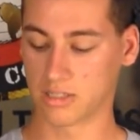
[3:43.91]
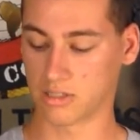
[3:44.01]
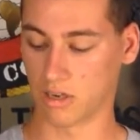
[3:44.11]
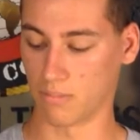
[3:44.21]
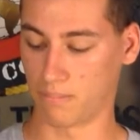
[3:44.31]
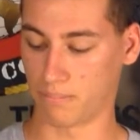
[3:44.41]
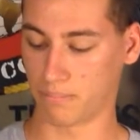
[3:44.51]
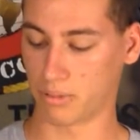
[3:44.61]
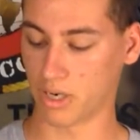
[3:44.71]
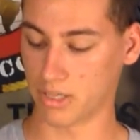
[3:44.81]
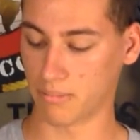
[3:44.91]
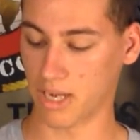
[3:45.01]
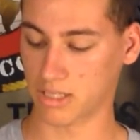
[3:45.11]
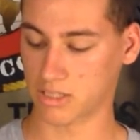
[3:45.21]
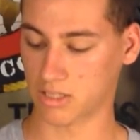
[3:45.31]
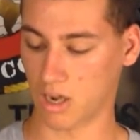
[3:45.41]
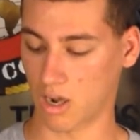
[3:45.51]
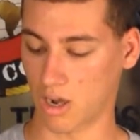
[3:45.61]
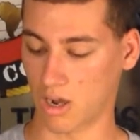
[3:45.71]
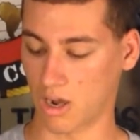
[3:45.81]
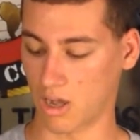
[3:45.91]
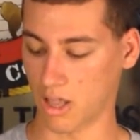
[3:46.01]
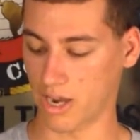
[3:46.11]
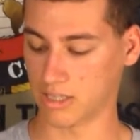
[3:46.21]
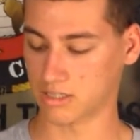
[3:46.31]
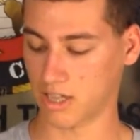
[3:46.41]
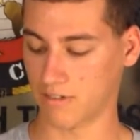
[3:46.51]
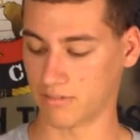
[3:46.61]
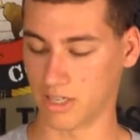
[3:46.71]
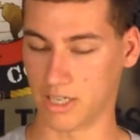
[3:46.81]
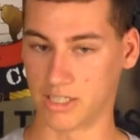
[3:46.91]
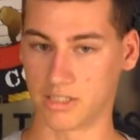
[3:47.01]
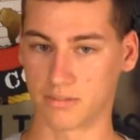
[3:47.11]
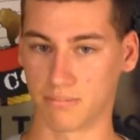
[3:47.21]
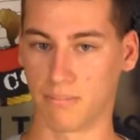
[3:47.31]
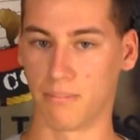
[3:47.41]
So pretty much all airsoft is